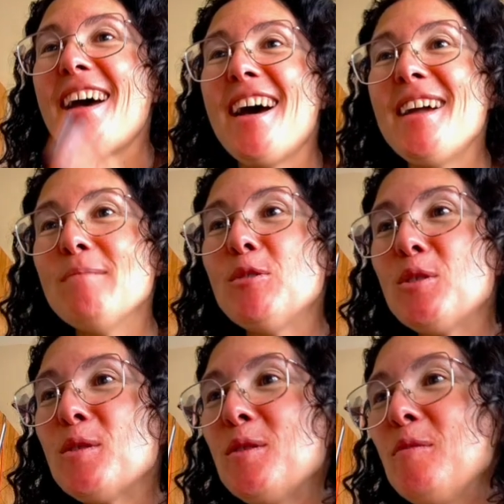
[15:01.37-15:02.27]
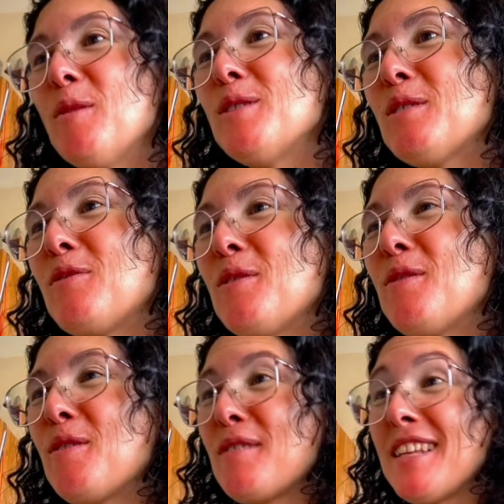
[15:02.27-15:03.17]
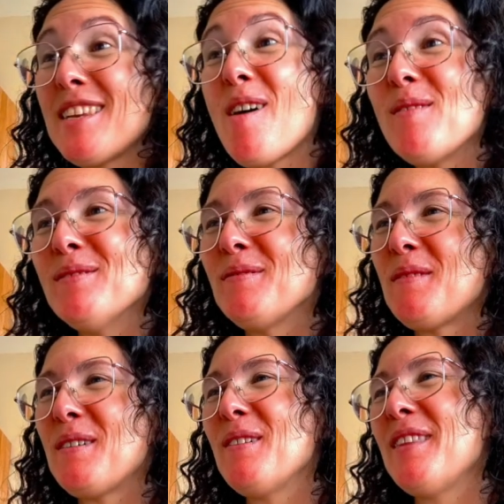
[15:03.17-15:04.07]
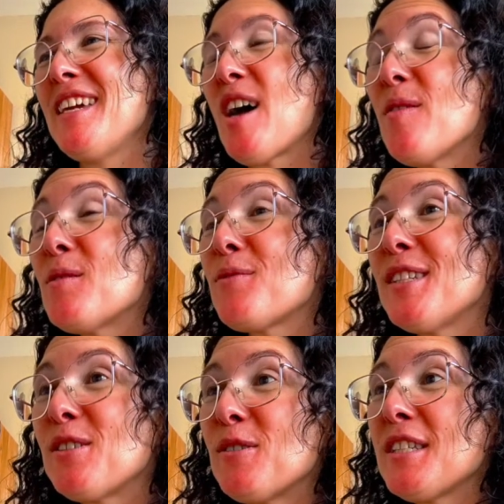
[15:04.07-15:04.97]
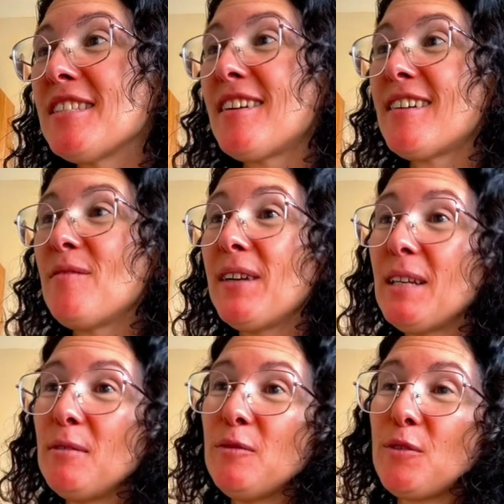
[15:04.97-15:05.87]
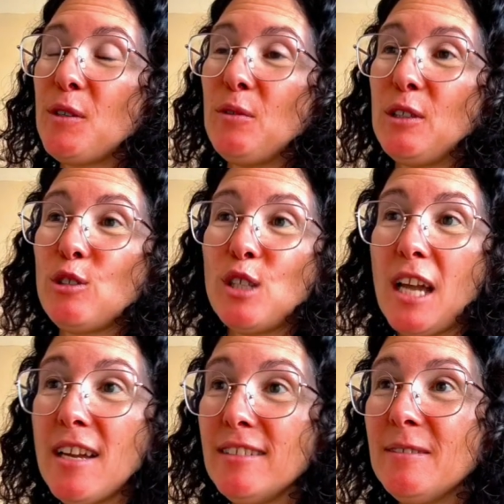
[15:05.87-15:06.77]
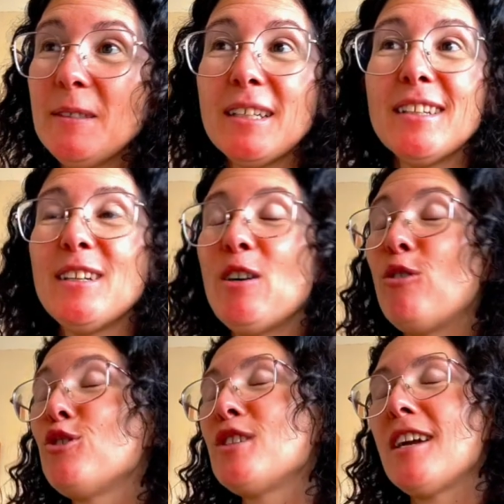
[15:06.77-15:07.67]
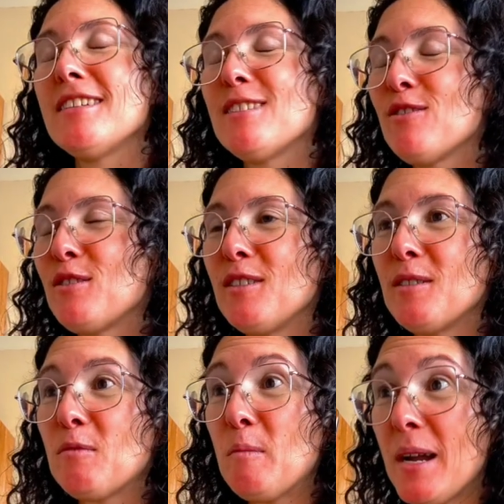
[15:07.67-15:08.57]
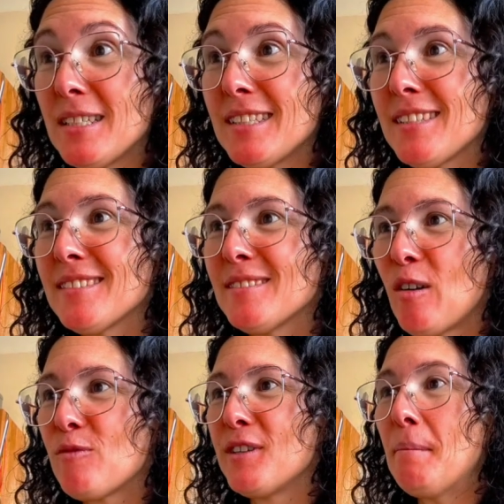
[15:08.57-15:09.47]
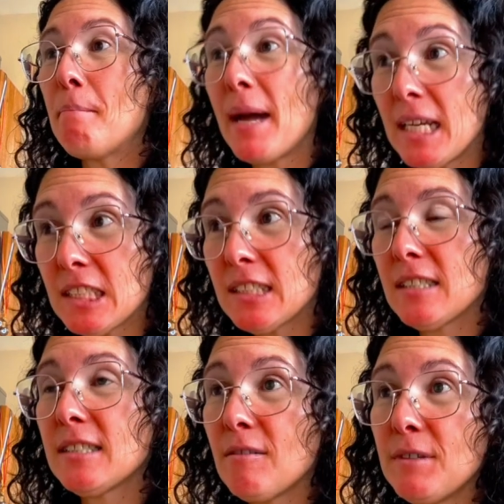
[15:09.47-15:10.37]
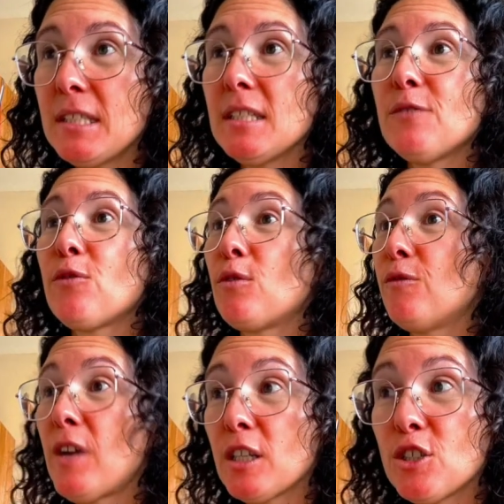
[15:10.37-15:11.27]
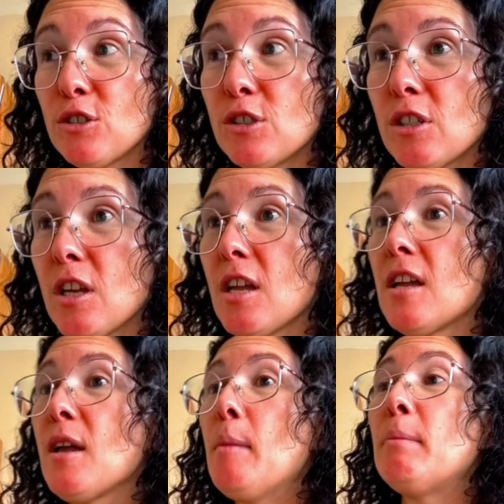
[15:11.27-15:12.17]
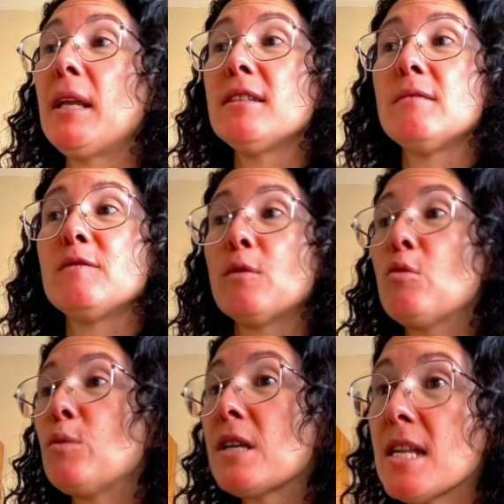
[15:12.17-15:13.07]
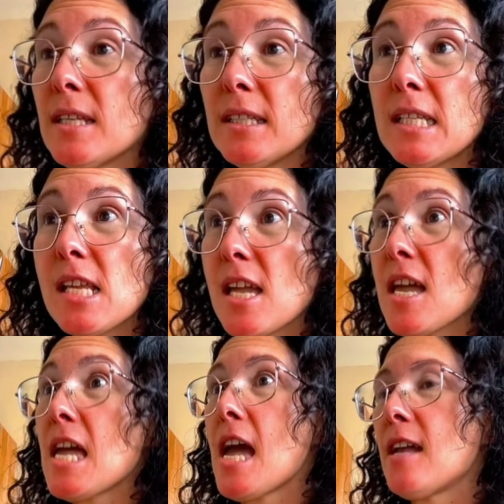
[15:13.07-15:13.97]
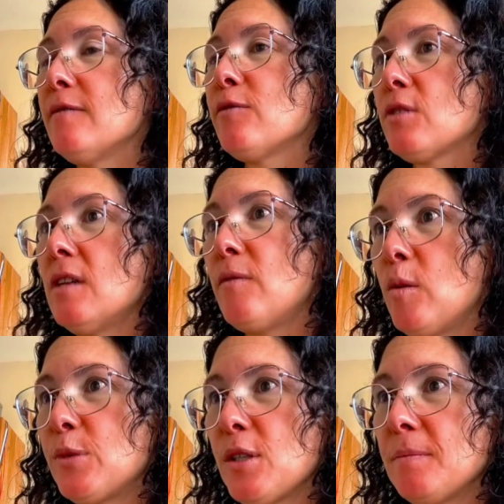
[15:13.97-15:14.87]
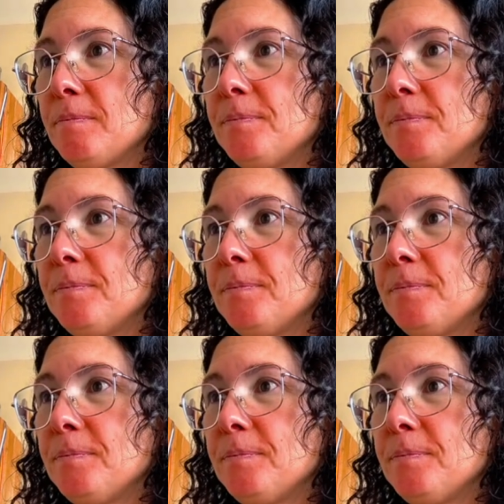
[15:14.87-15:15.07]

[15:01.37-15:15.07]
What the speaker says: I am sure most of you already know all the other resources that are available for you in OCI. OCI is not only robust, offering managed services for functions, managed service for Kubernetes, and for DevOps,